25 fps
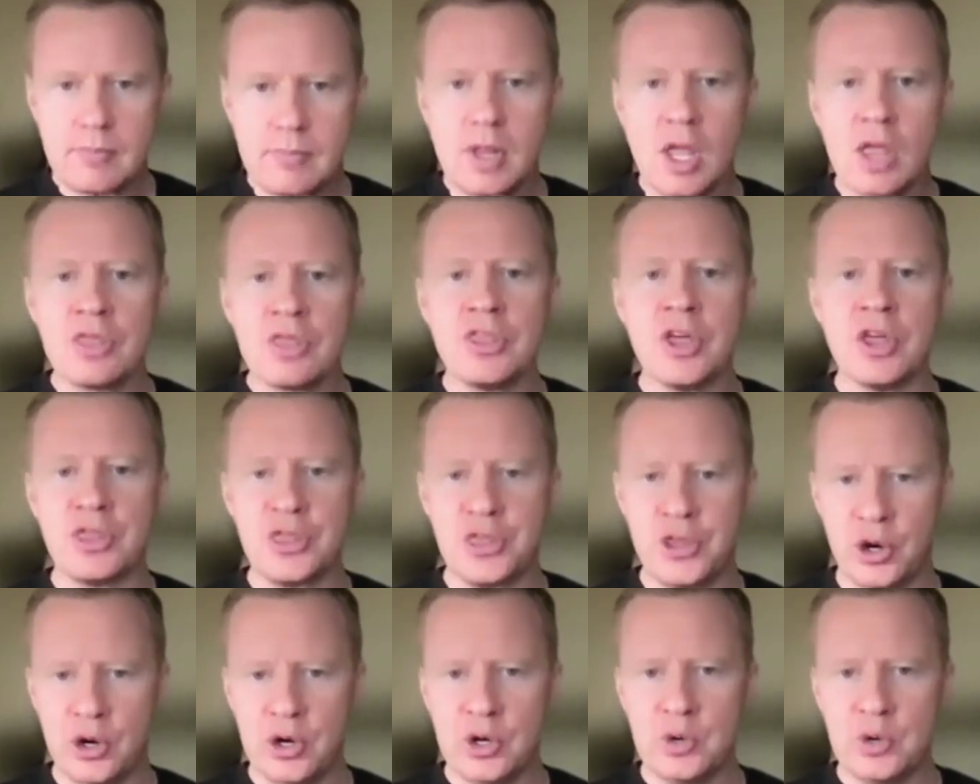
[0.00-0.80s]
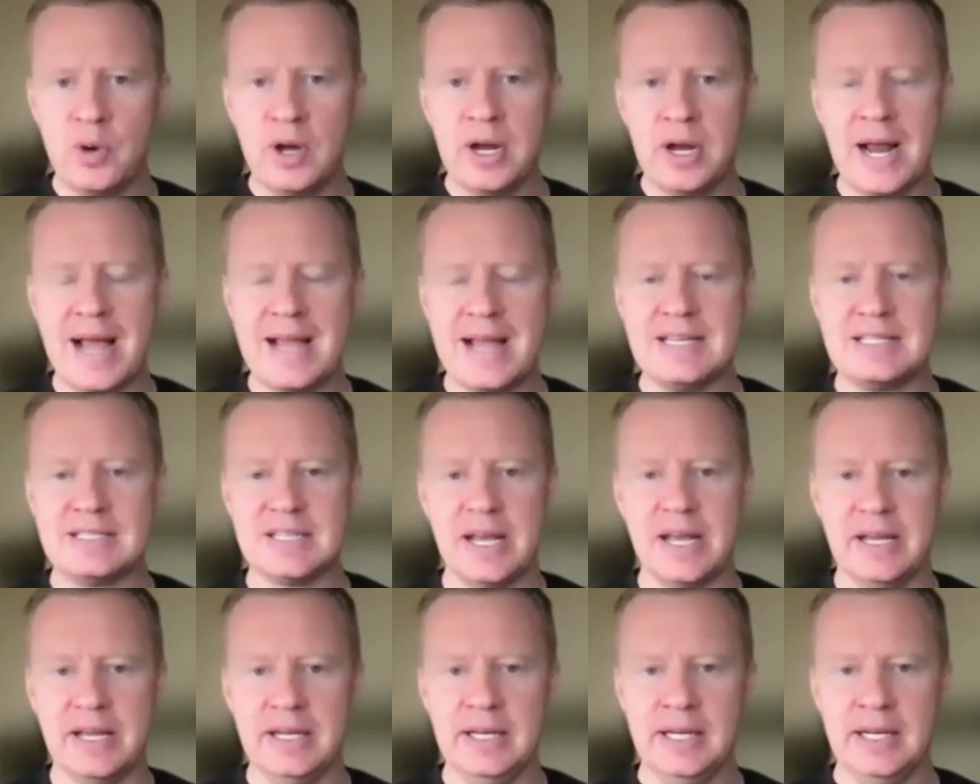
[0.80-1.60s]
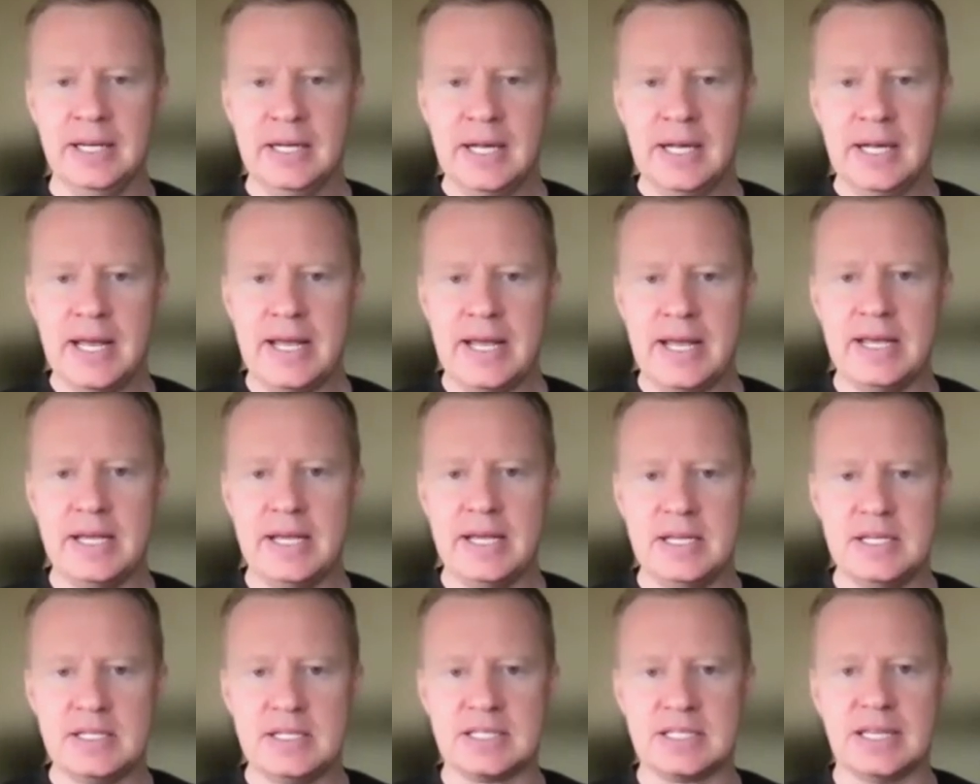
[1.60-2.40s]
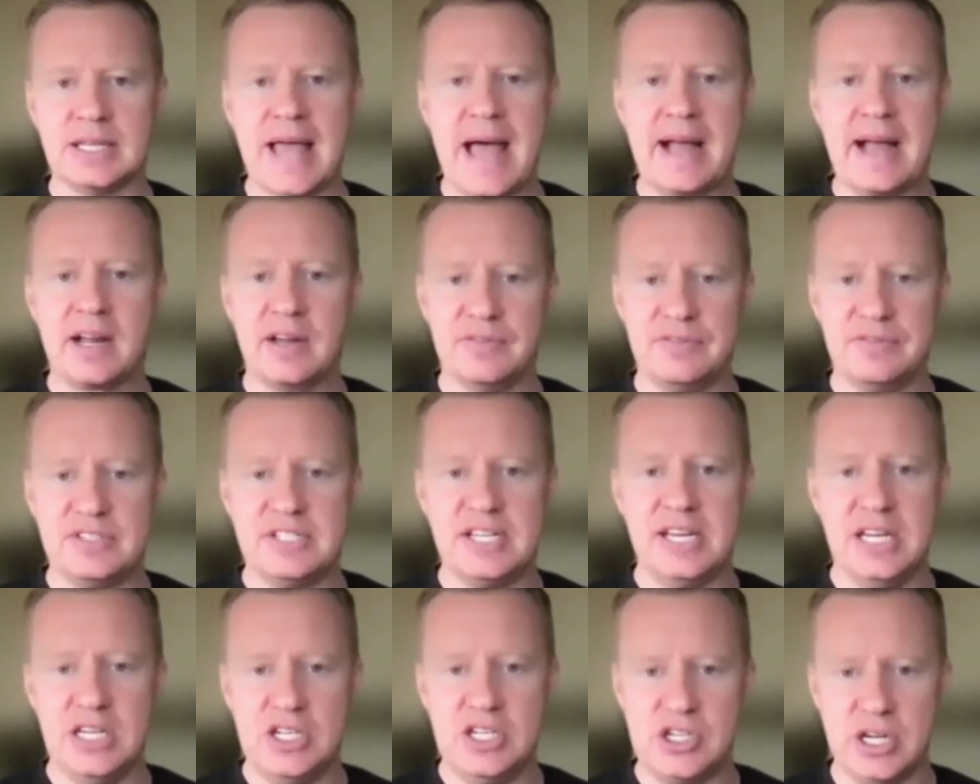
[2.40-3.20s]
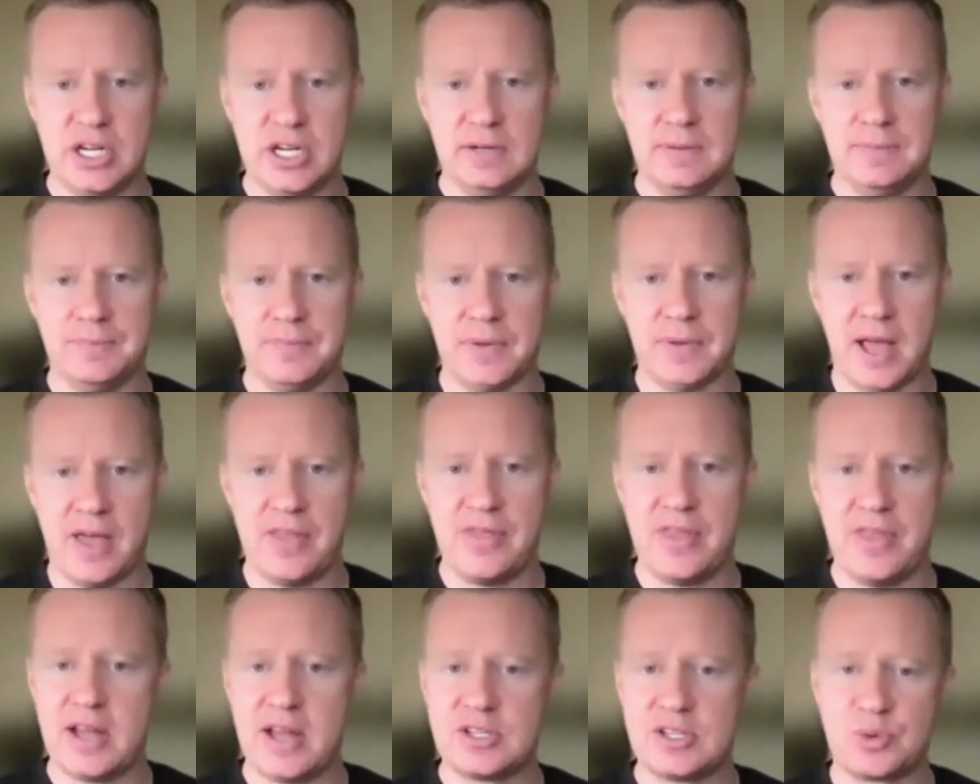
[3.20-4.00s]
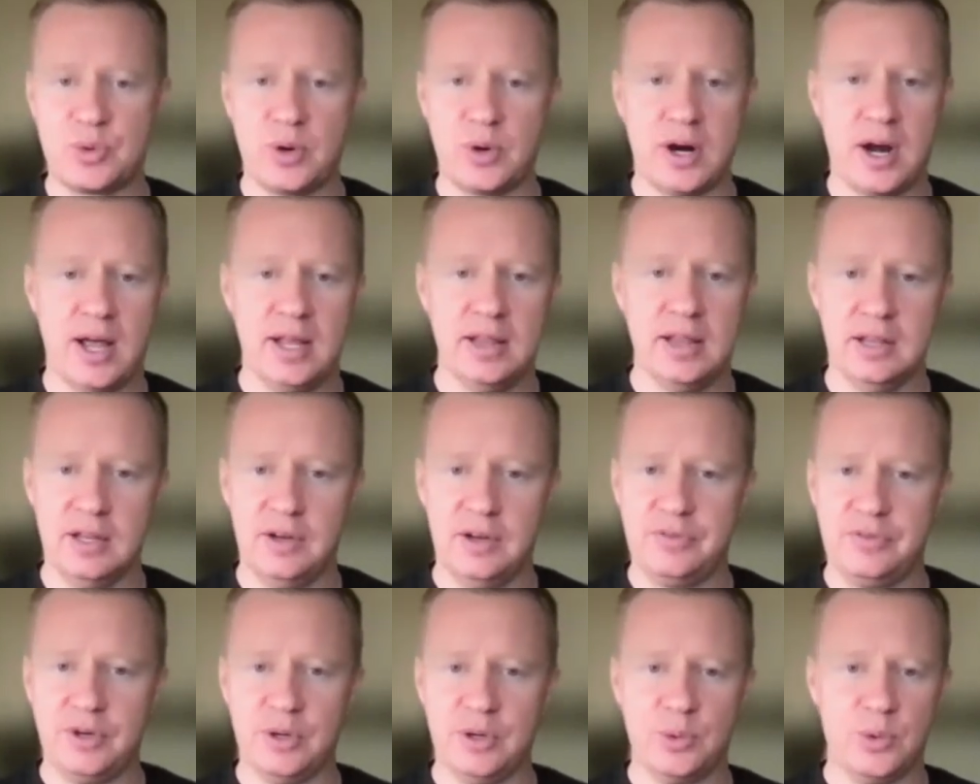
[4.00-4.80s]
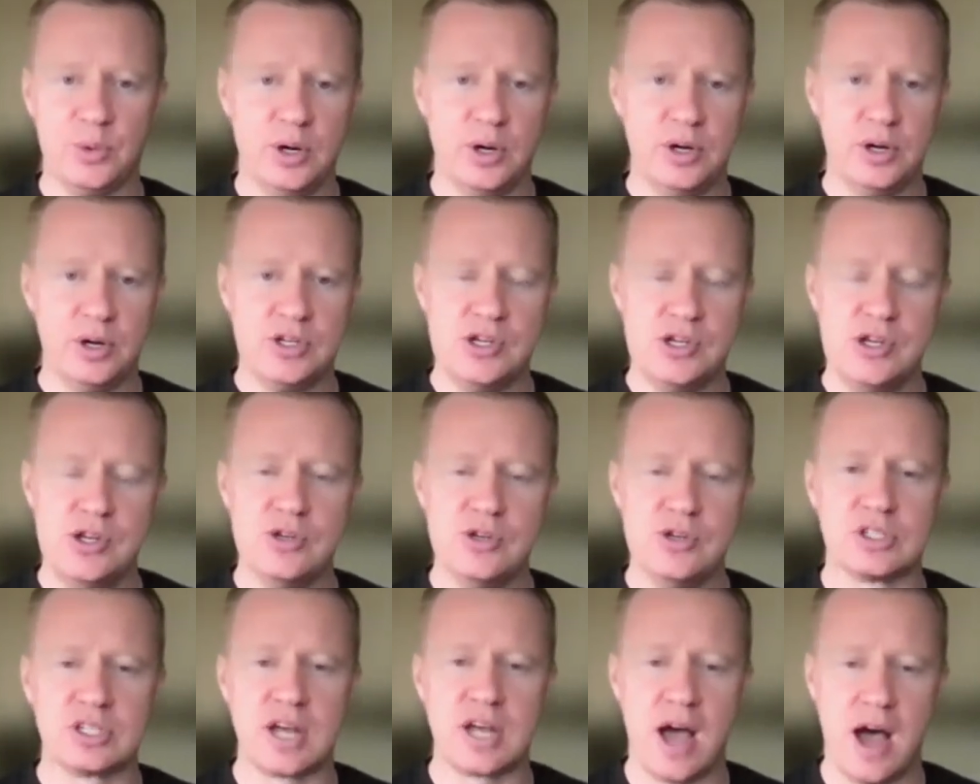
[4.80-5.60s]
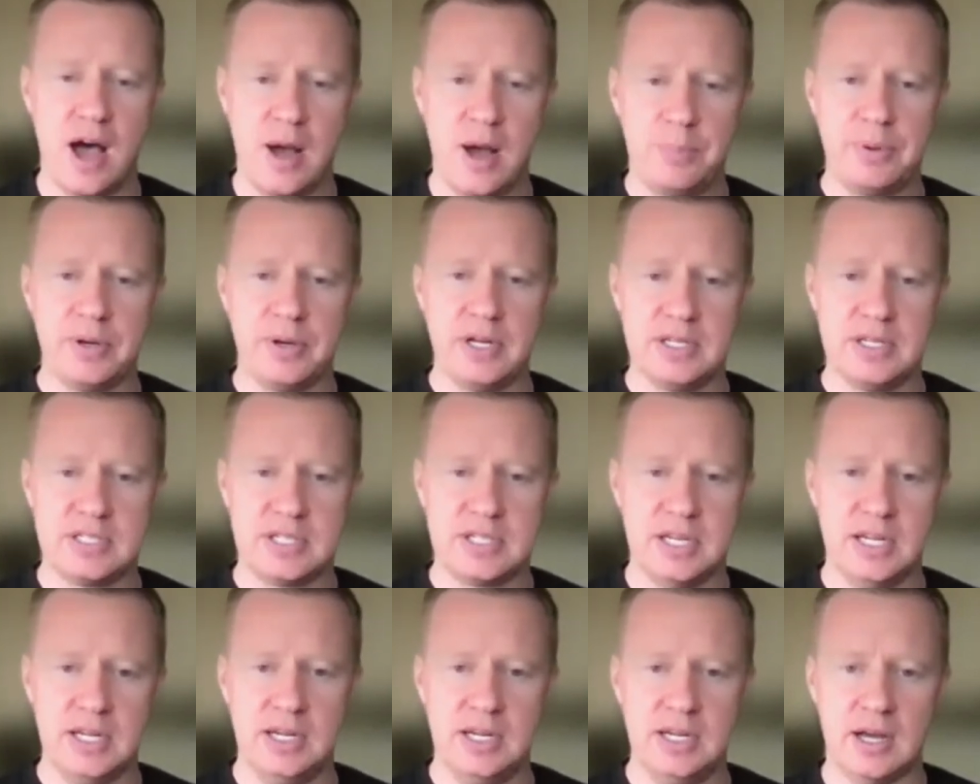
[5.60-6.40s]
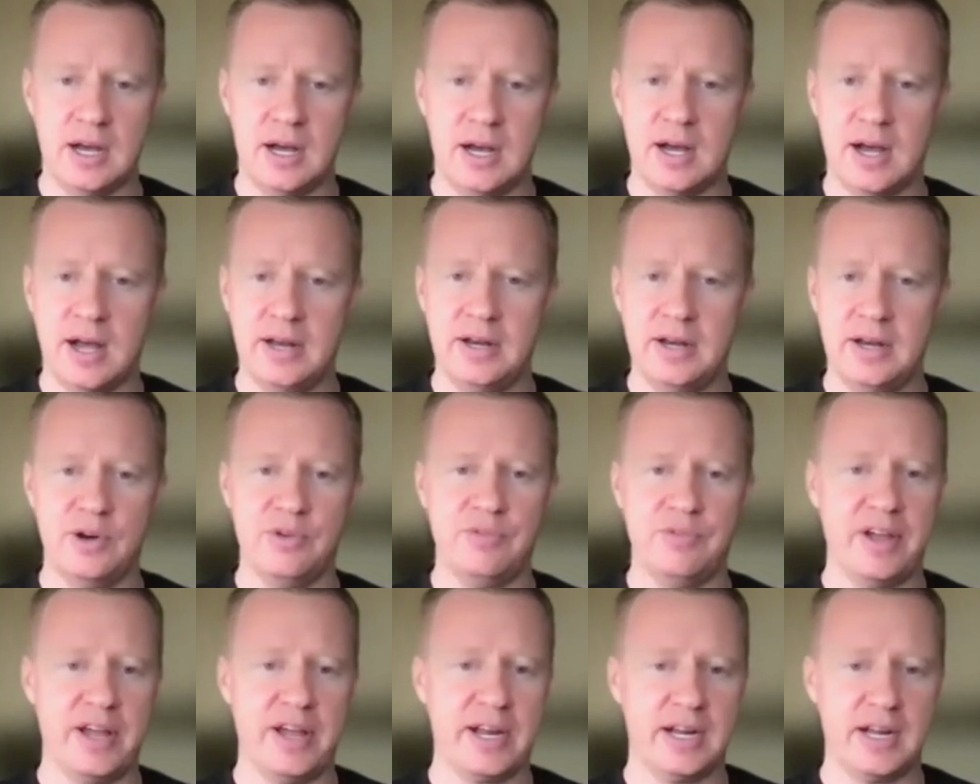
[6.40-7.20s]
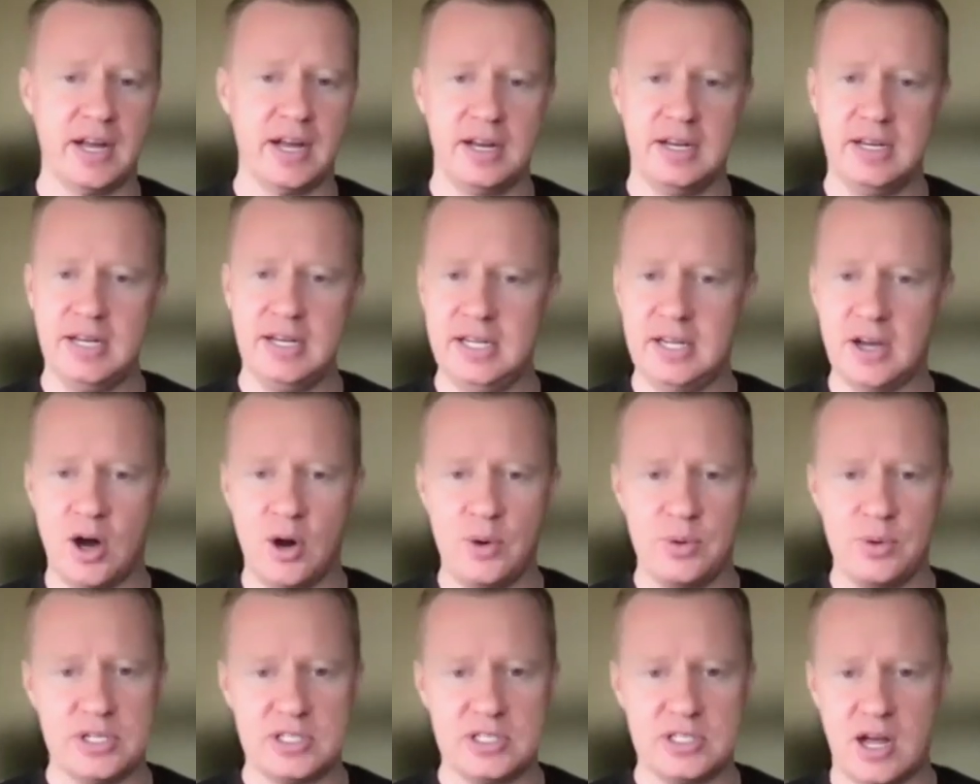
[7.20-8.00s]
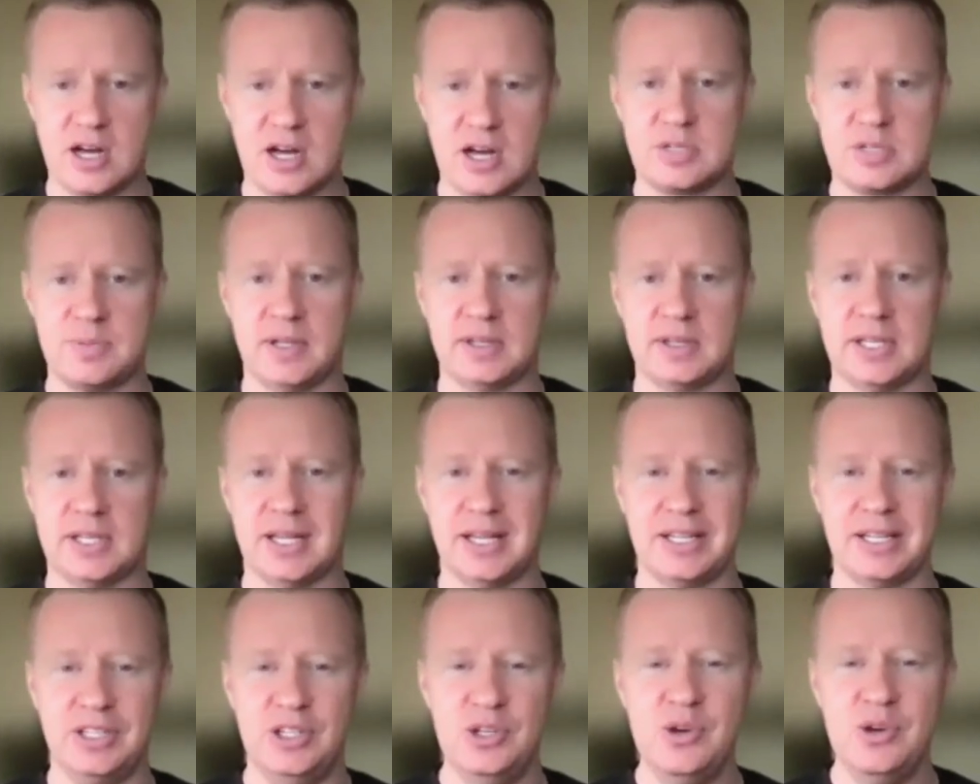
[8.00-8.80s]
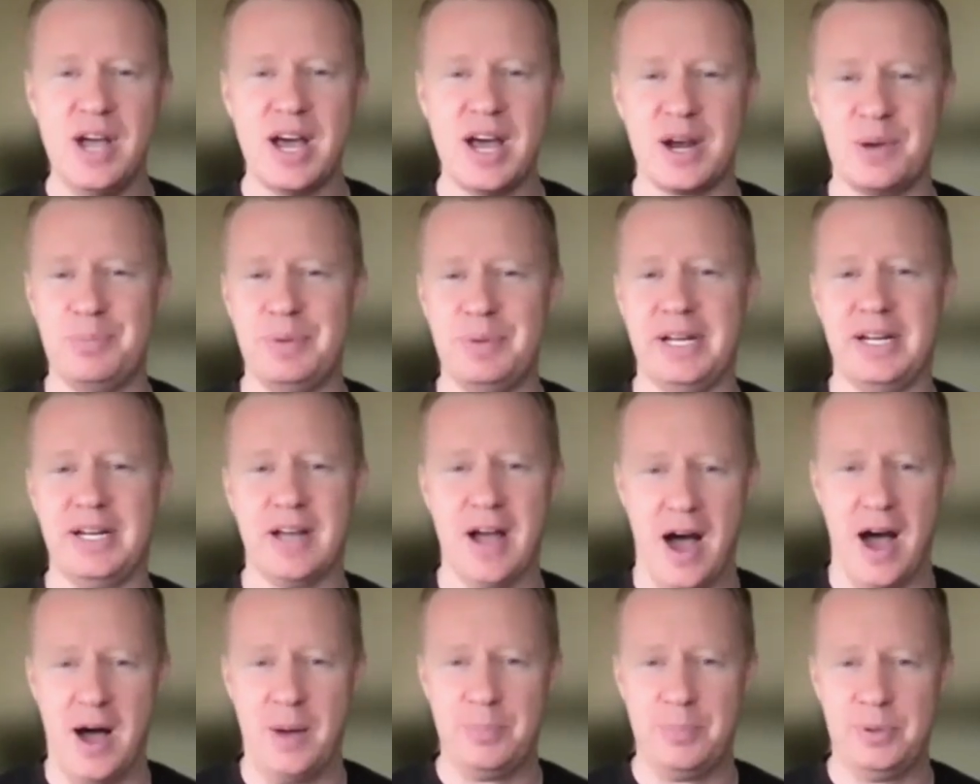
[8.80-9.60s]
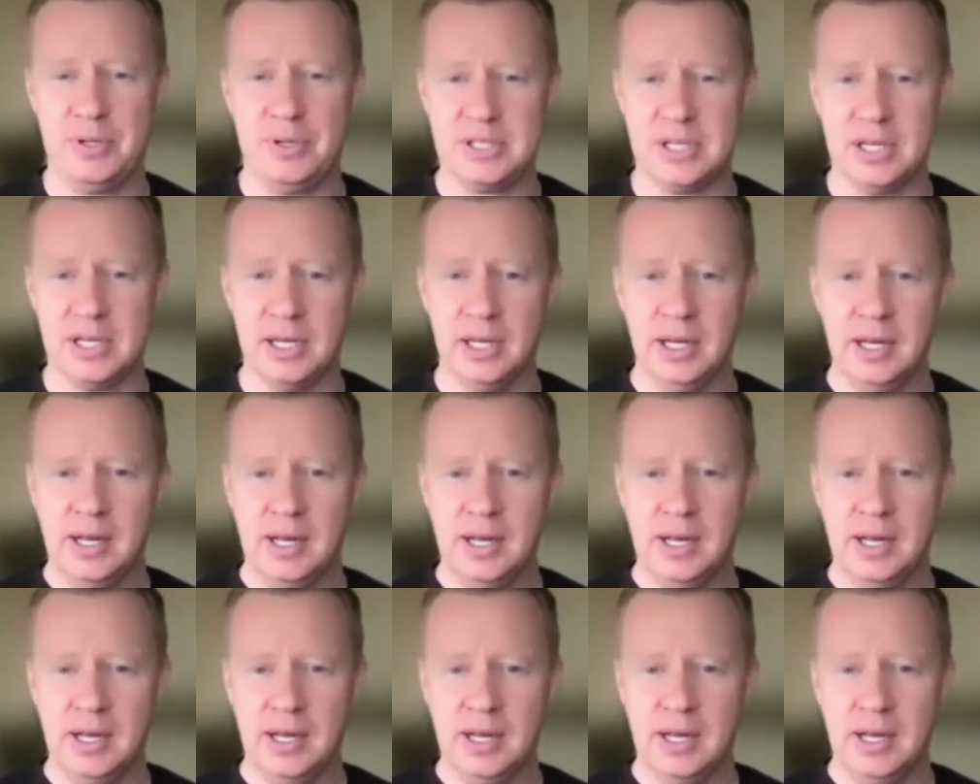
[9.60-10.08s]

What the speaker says: The third one I said is lack of teaching. And that's where I love your word. You use competency. I know Van Gundy always talks about that. Like, you got to be competent.